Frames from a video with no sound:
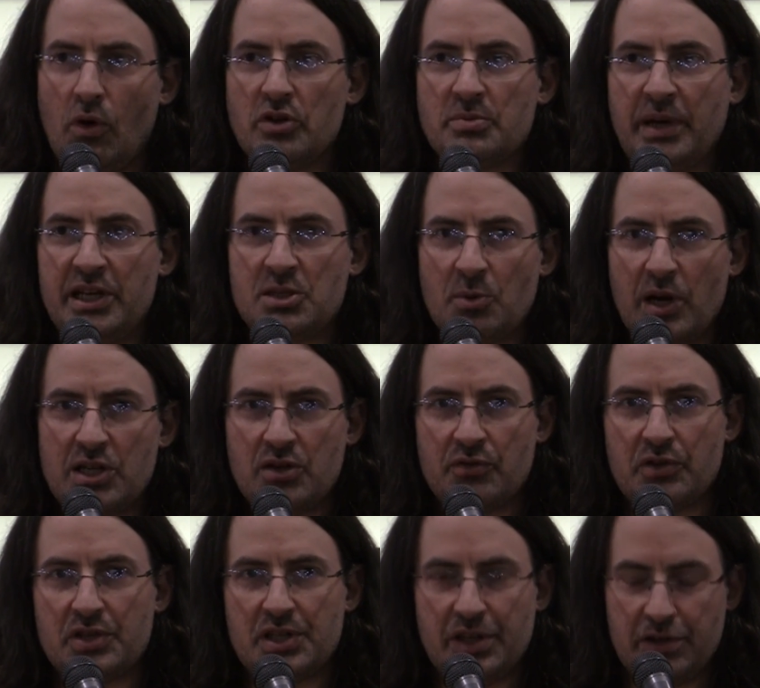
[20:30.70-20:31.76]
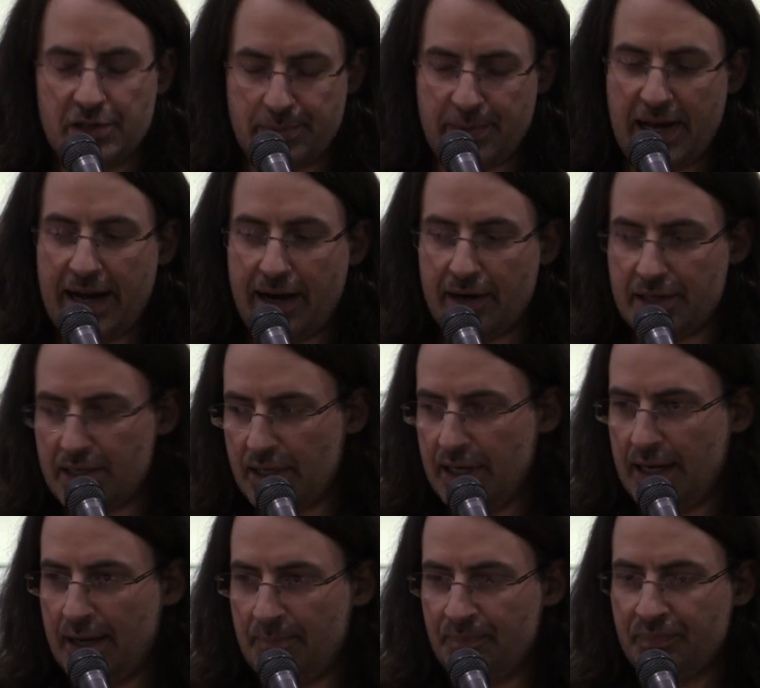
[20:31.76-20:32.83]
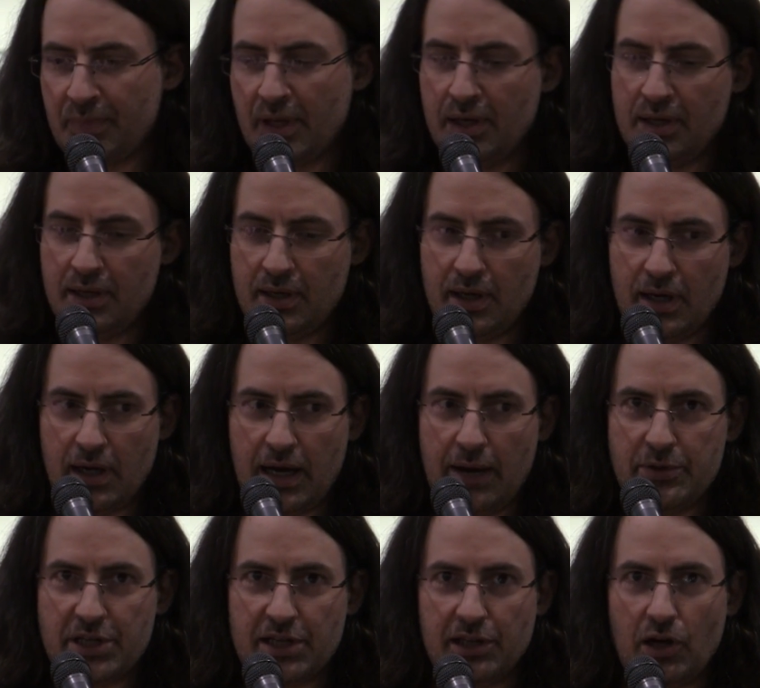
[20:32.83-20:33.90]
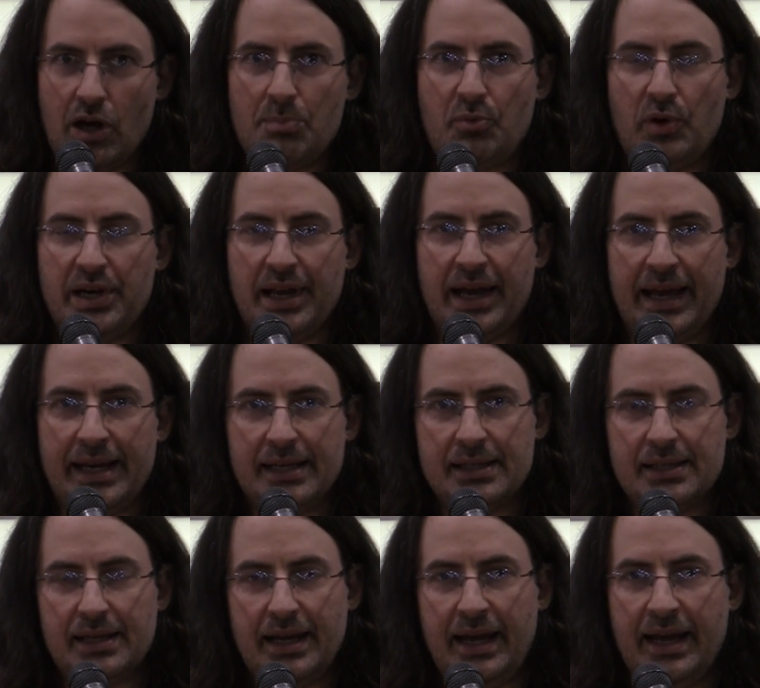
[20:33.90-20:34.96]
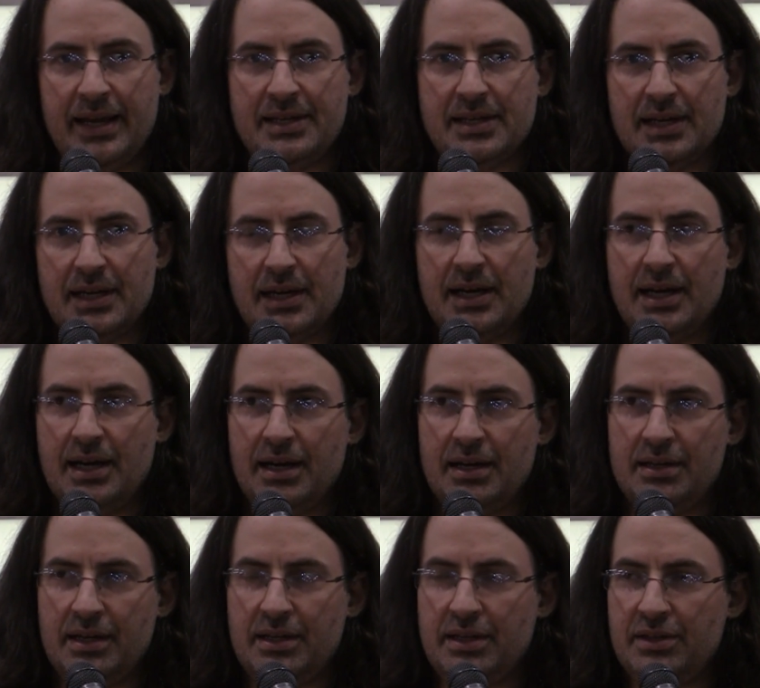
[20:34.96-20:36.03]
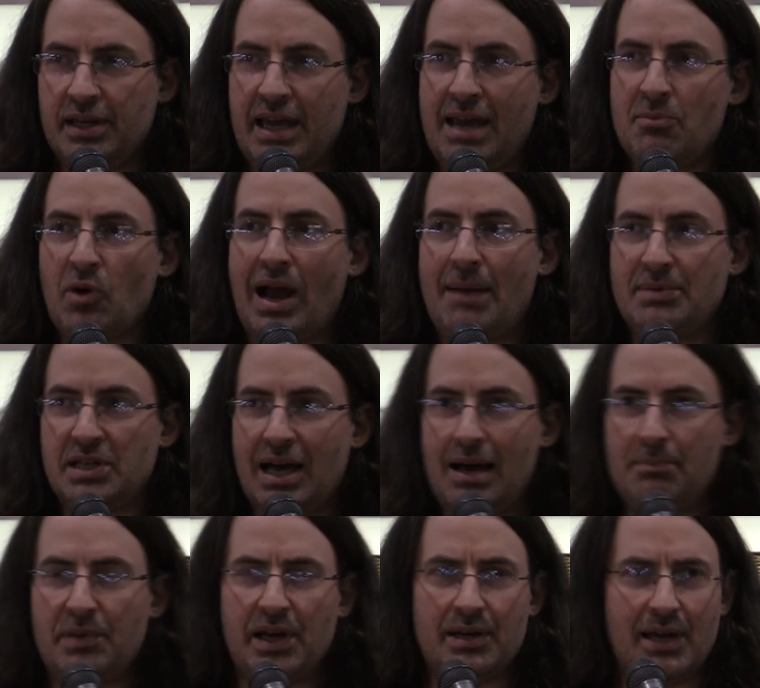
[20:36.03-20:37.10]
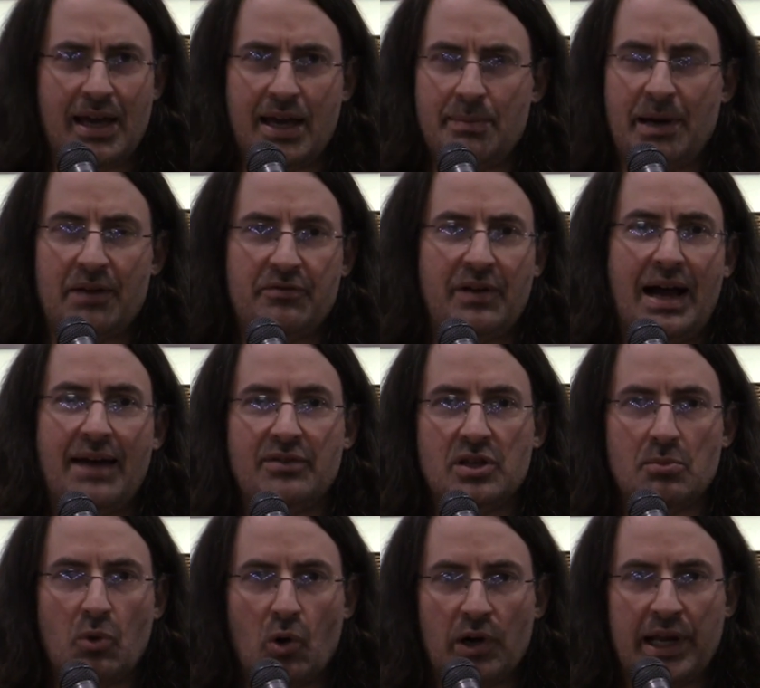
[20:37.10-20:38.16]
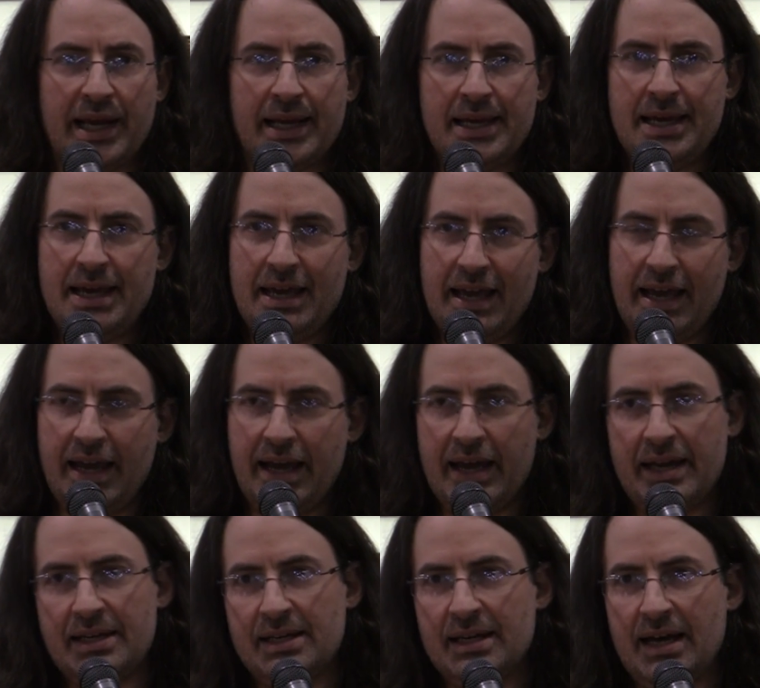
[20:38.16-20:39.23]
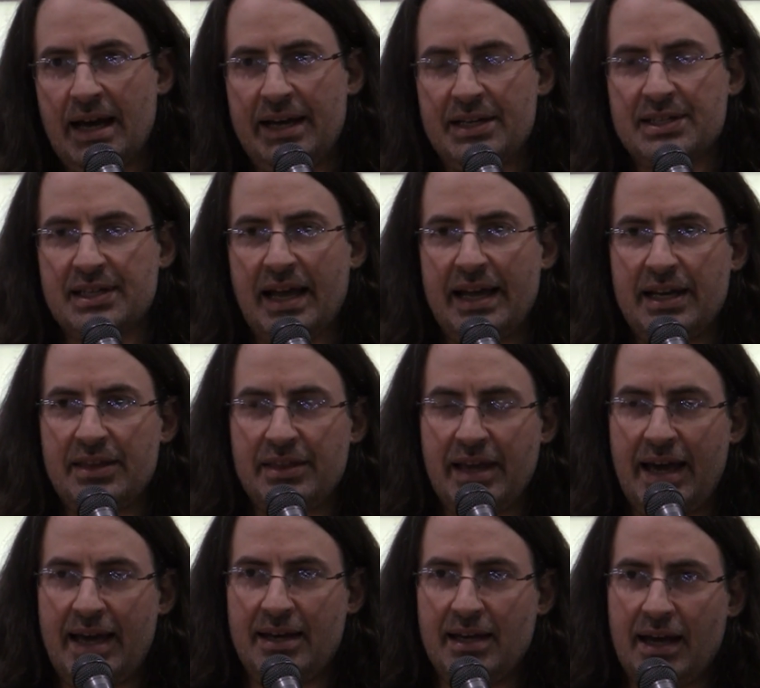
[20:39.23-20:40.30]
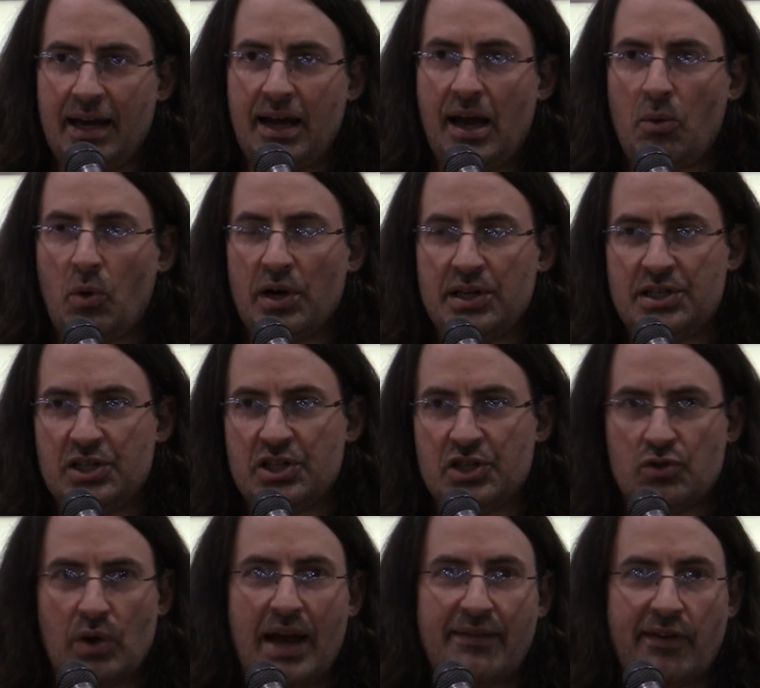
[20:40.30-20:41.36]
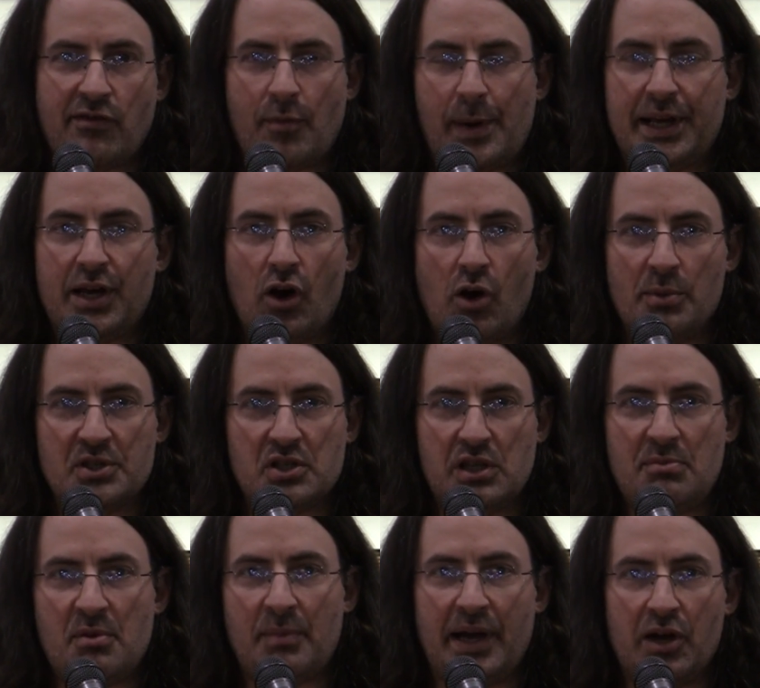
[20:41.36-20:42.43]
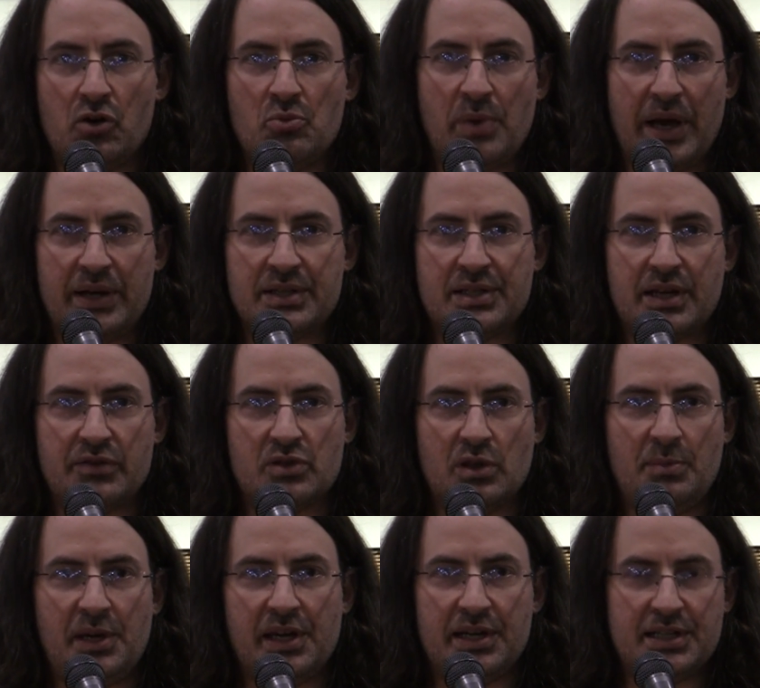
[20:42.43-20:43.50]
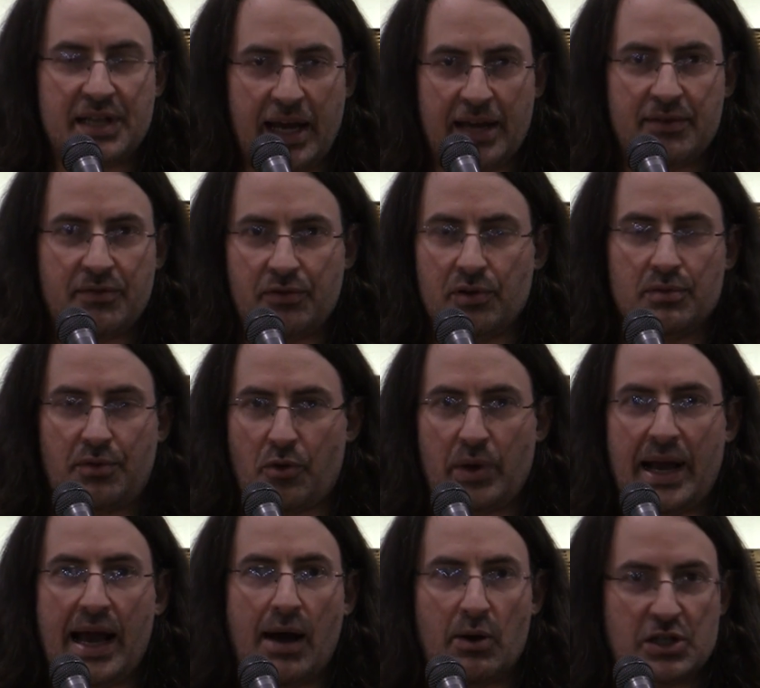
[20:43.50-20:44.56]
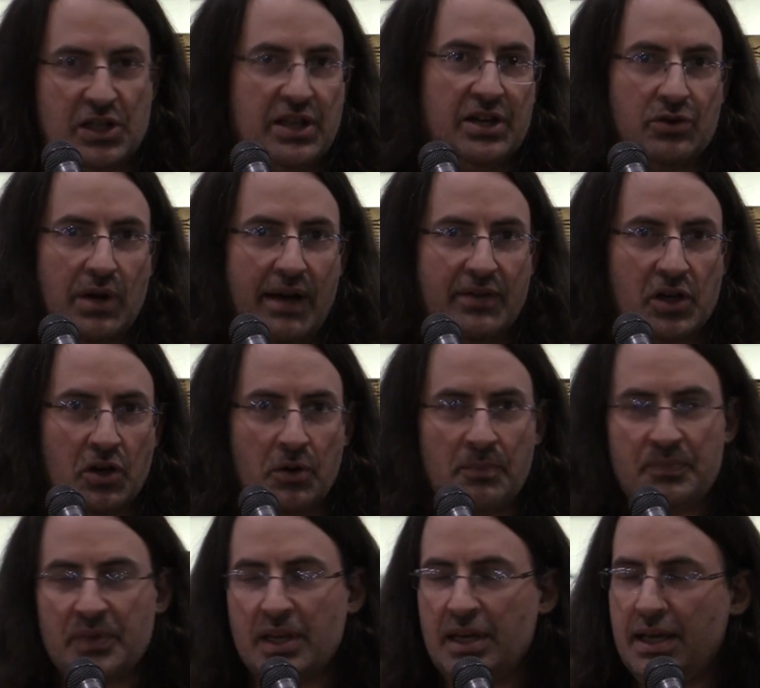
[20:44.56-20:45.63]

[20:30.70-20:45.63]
What was my inspiration for the Cinder Spires? Um, uh, I was at a LARP one night, and uh, uh, the game wrapped up at, at about five in the morning. And uh, I decided that I wanted to just drive everybody home and sleep in my own bed instead of sleeping in a tent for three hours and then driving home.